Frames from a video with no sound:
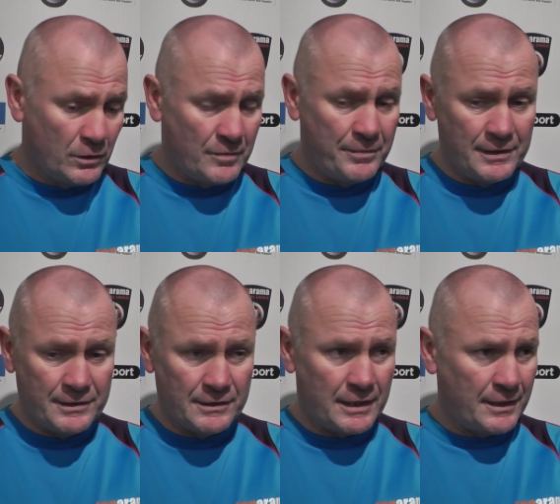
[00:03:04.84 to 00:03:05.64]
do the
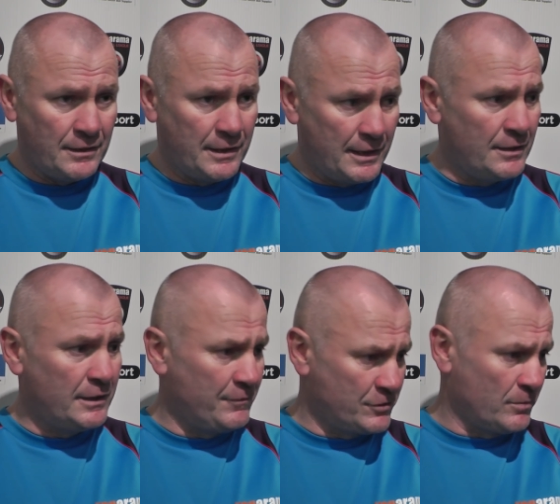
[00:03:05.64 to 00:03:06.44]
basics, hit it and kick it
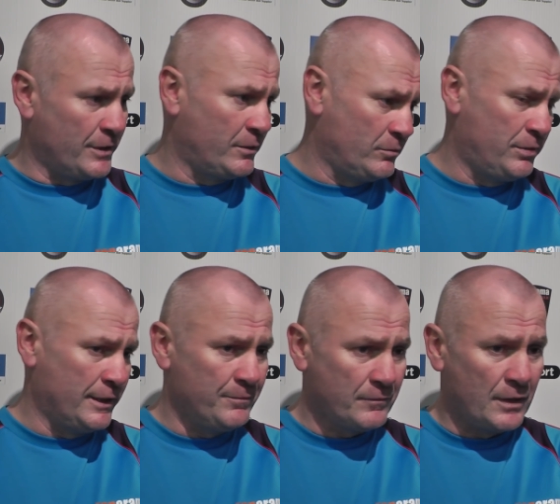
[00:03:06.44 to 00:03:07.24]
and give it to somebody who can
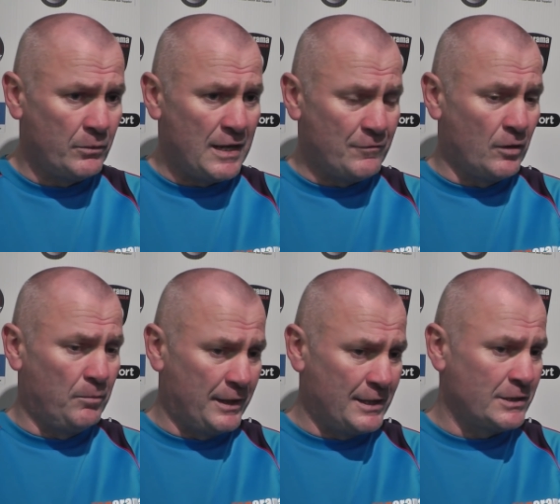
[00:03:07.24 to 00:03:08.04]
play. And we have
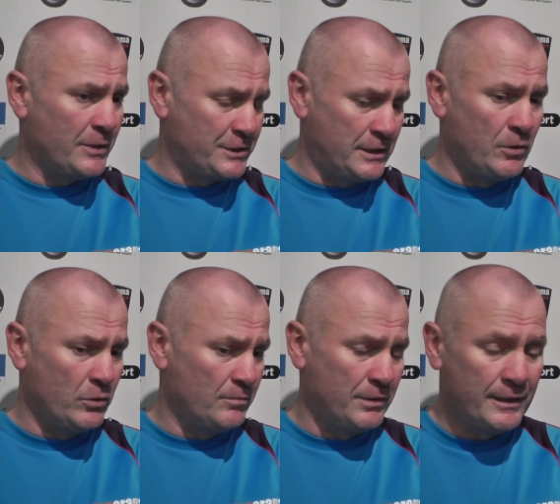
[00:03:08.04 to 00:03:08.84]
got players now actually who
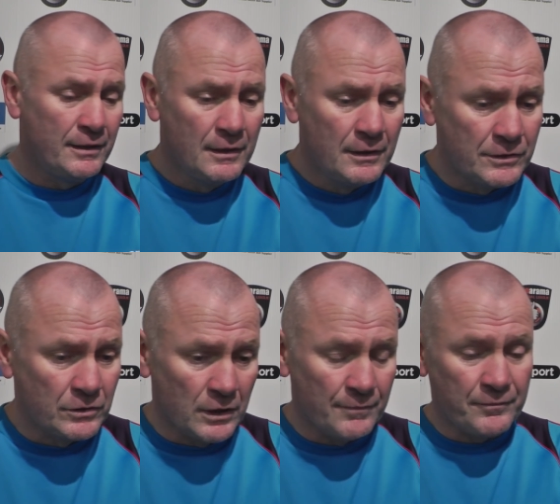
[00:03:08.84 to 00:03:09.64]
can play.
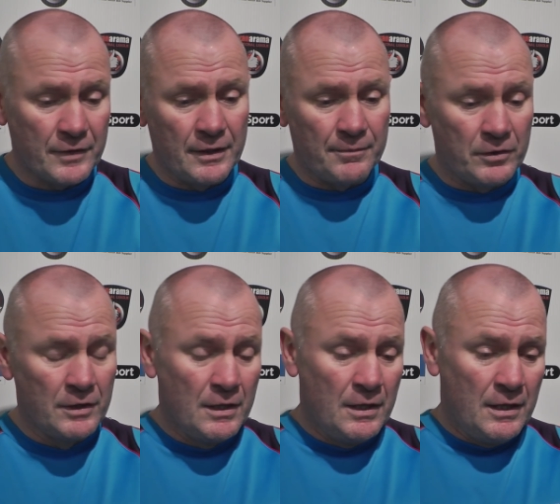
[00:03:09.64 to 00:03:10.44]
So, you know, but
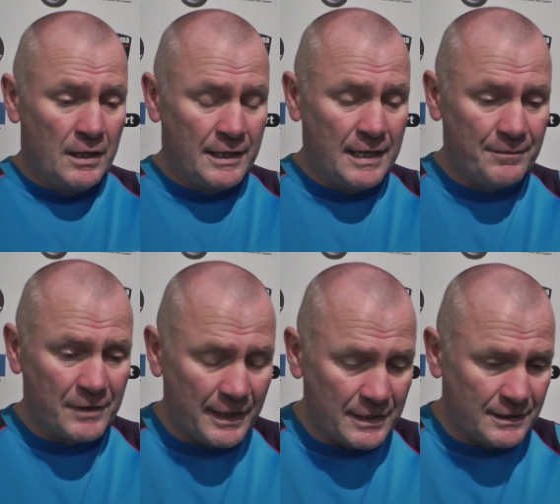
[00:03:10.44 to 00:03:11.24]
again,
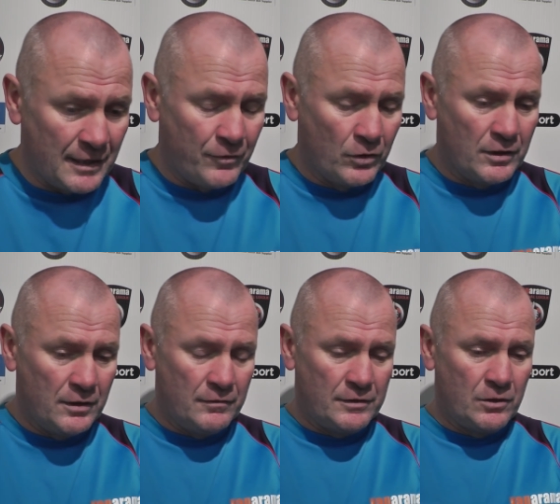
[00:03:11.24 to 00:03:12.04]
like I say, I thought
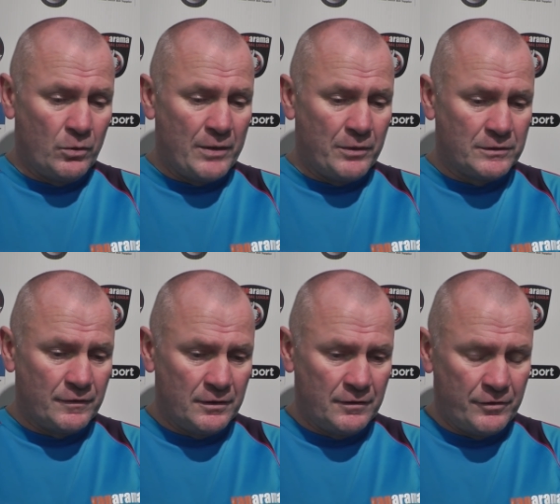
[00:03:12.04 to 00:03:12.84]
uh, the two way ones
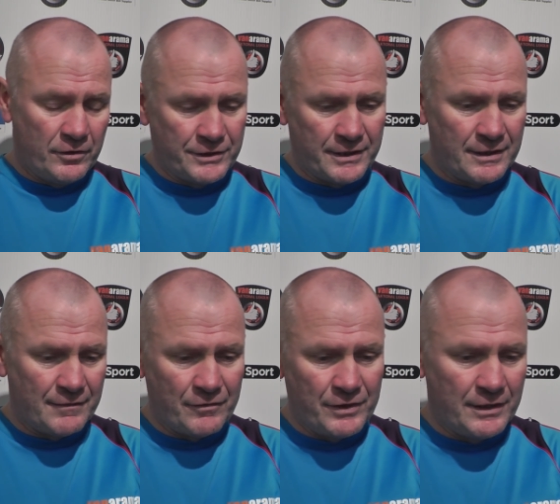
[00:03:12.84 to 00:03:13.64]
were lethargic and
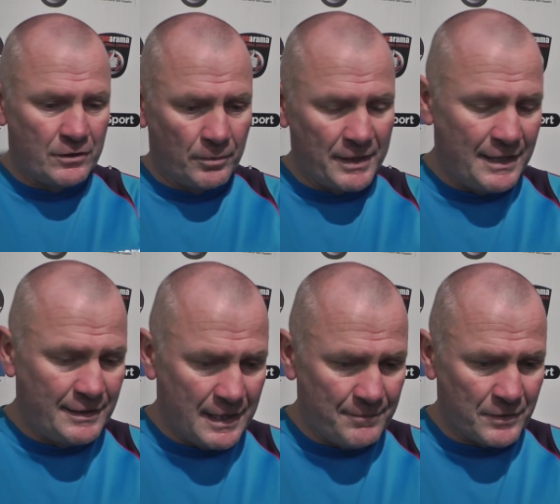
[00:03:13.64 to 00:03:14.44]
never really got
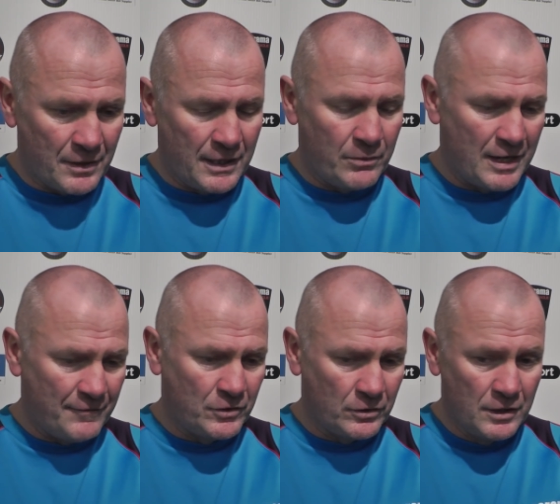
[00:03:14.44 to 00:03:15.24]
behind them like we
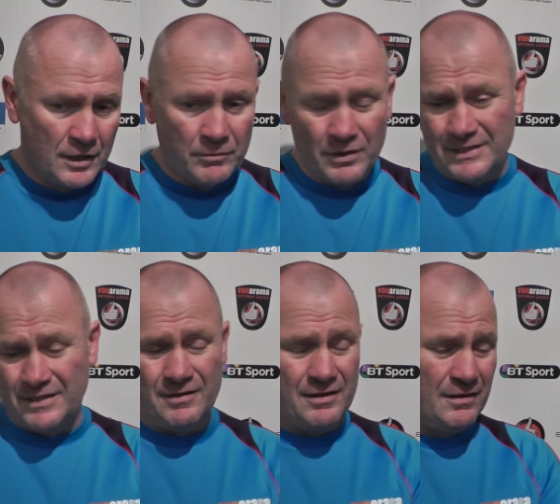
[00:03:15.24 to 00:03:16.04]
have done. But
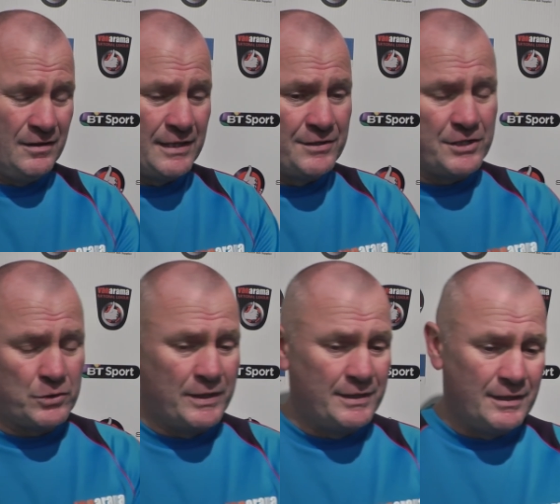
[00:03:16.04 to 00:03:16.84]
listen, since the
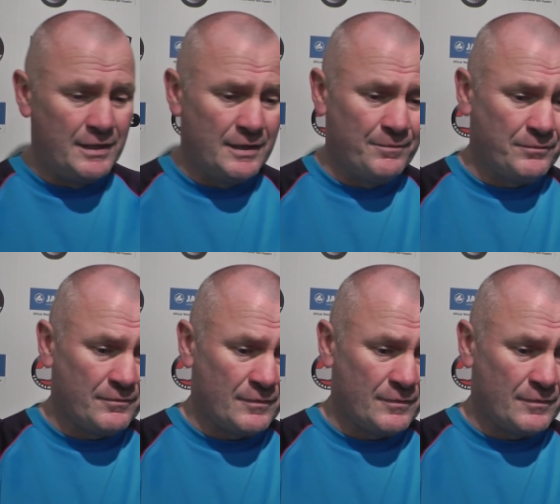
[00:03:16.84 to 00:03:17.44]
Swindon game,